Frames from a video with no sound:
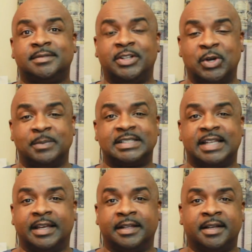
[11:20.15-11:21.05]
You know what I'm
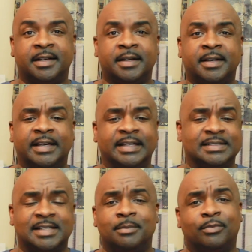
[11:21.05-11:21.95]
saying? And
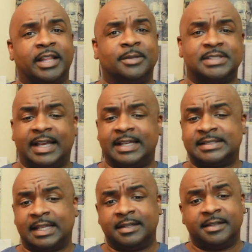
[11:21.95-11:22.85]
some brother was like, he
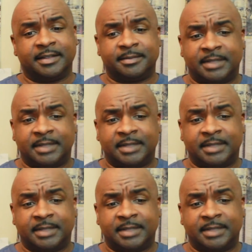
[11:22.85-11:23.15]
said, look,